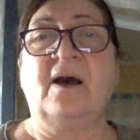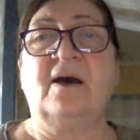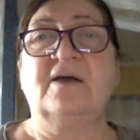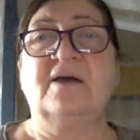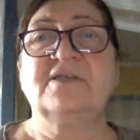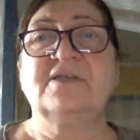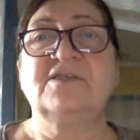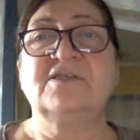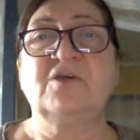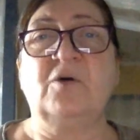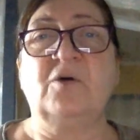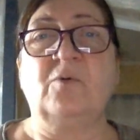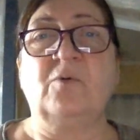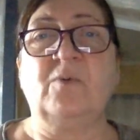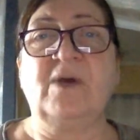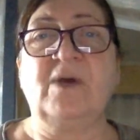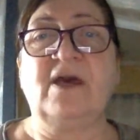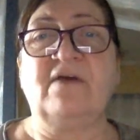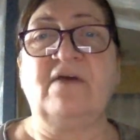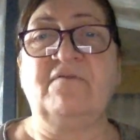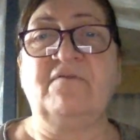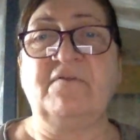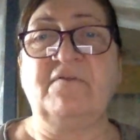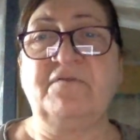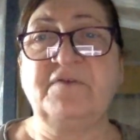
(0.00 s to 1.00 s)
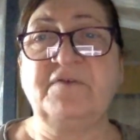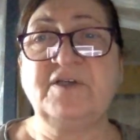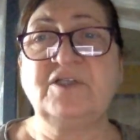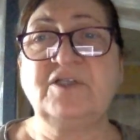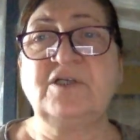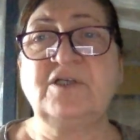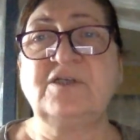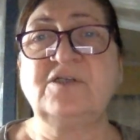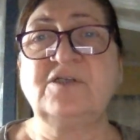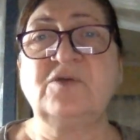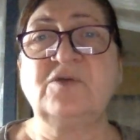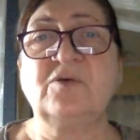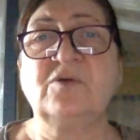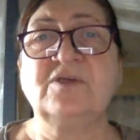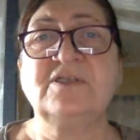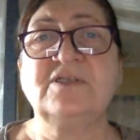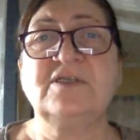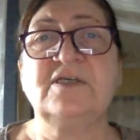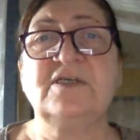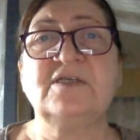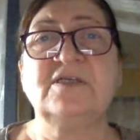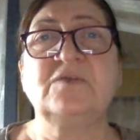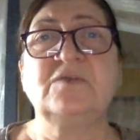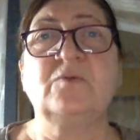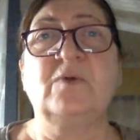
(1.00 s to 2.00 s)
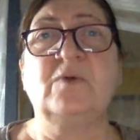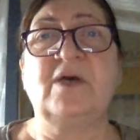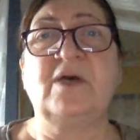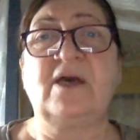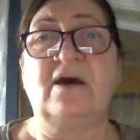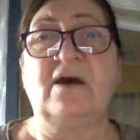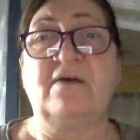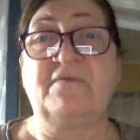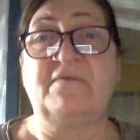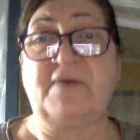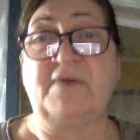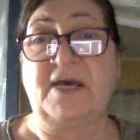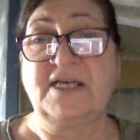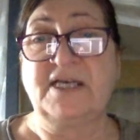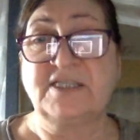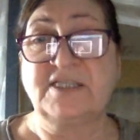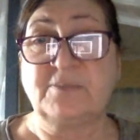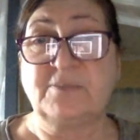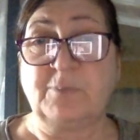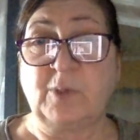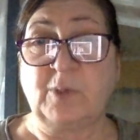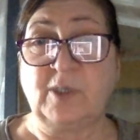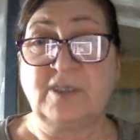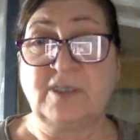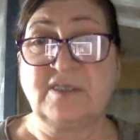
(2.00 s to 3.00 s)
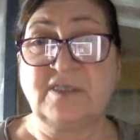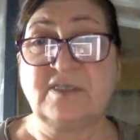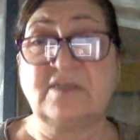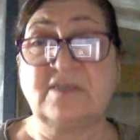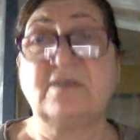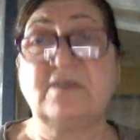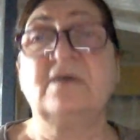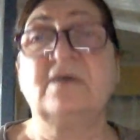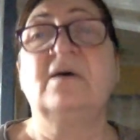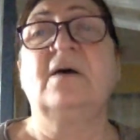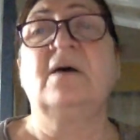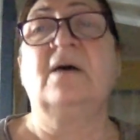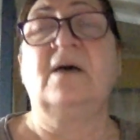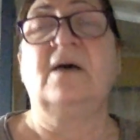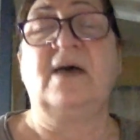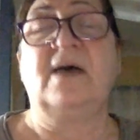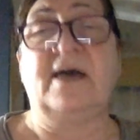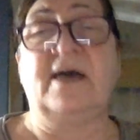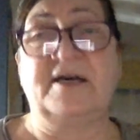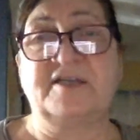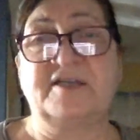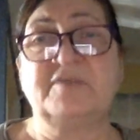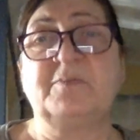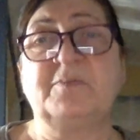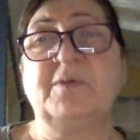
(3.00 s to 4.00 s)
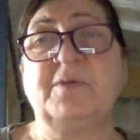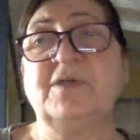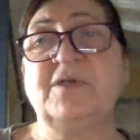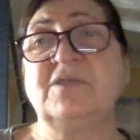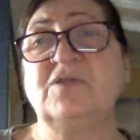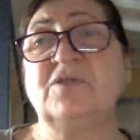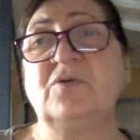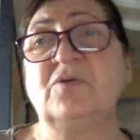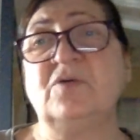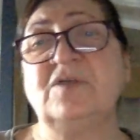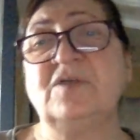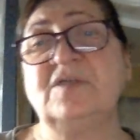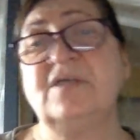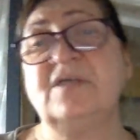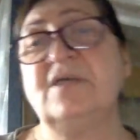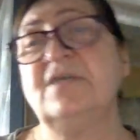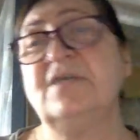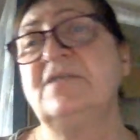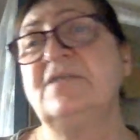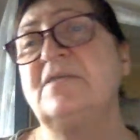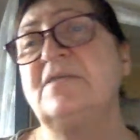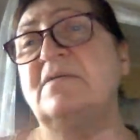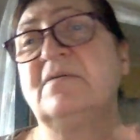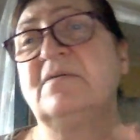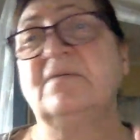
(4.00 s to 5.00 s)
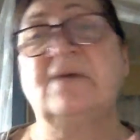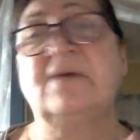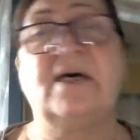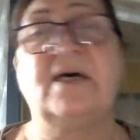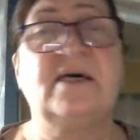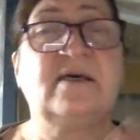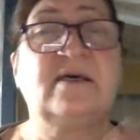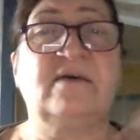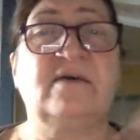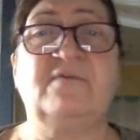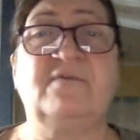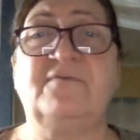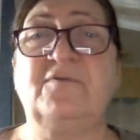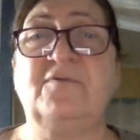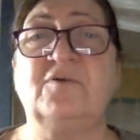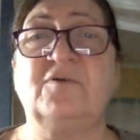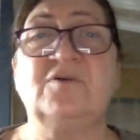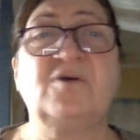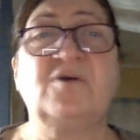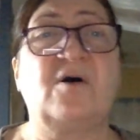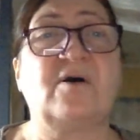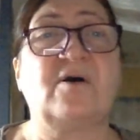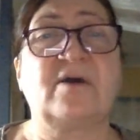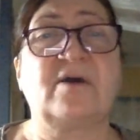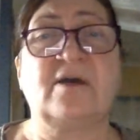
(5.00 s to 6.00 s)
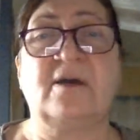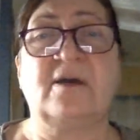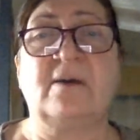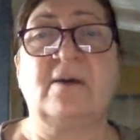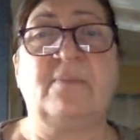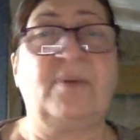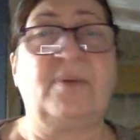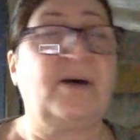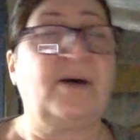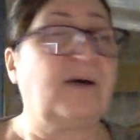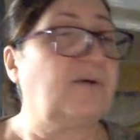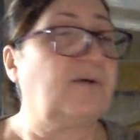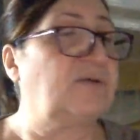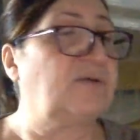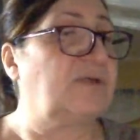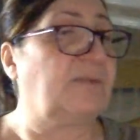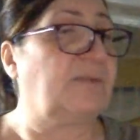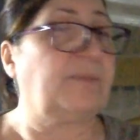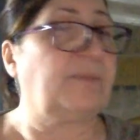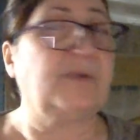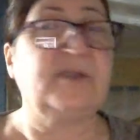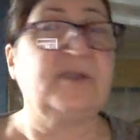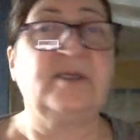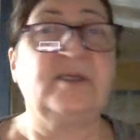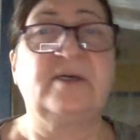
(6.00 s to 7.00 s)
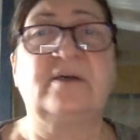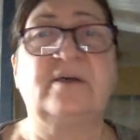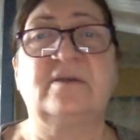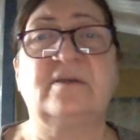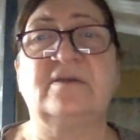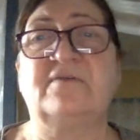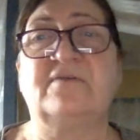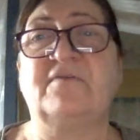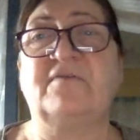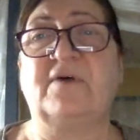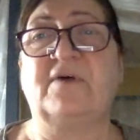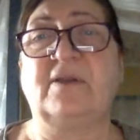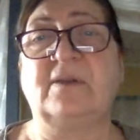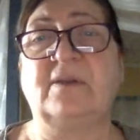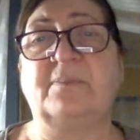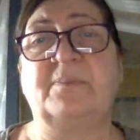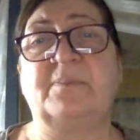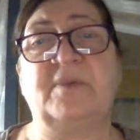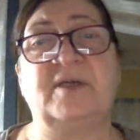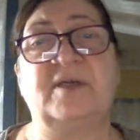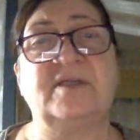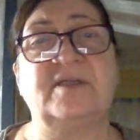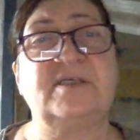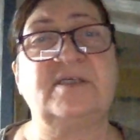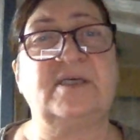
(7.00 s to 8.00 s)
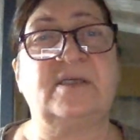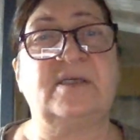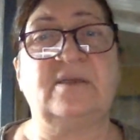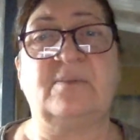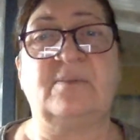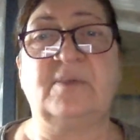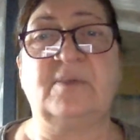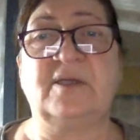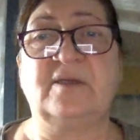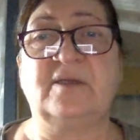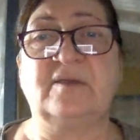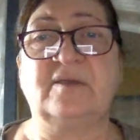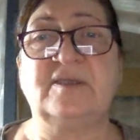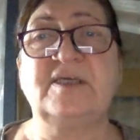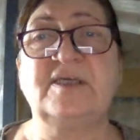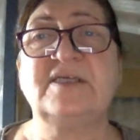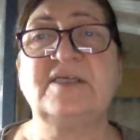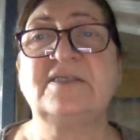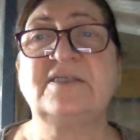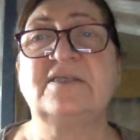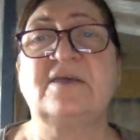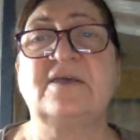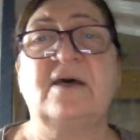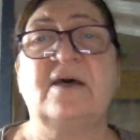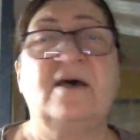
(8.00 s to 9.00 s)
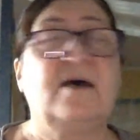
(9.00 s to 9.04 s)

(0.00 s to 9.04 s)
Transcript: So we have official sources, we have experts, expert sources, like if you're talking about a political development in the Middle East,